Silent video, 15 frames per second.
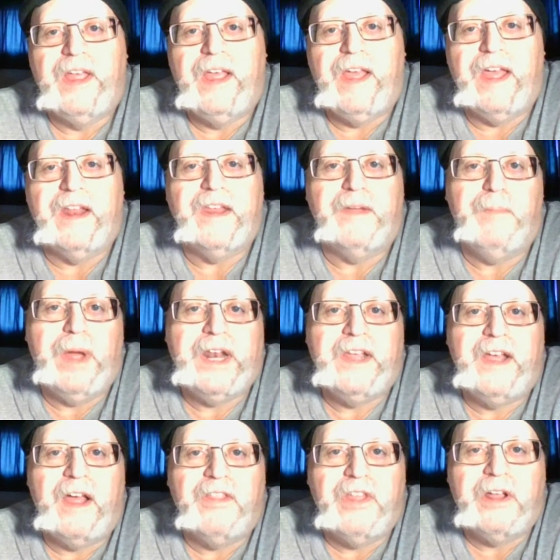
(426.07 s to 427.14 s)
And in
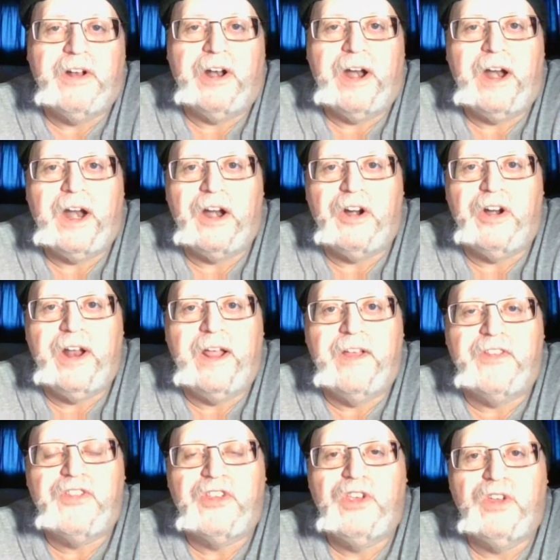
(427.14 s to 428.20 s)
many other
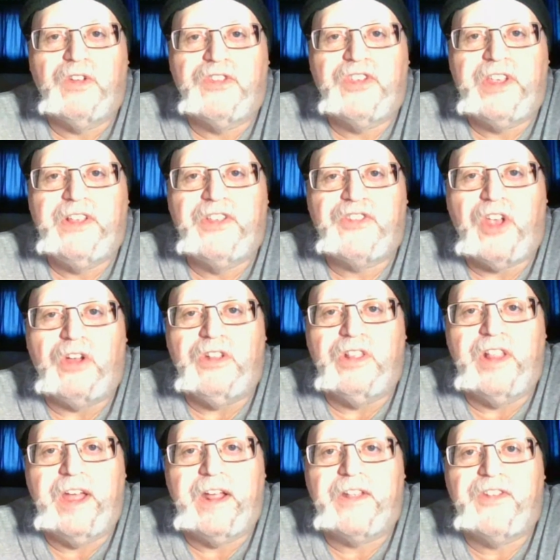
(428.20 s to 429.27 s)
areas, you'll see salt
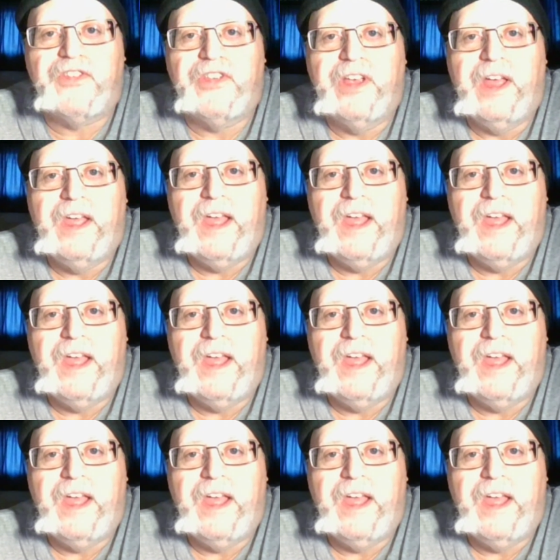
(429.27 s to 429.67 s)
licks